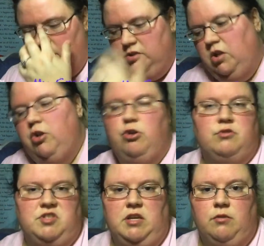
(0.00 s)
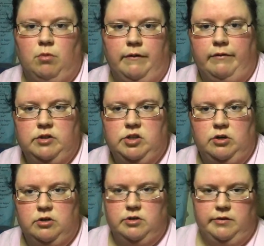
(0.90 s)
So you'll see the reference
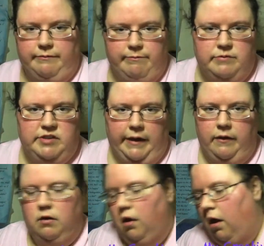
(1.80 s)
here in a second.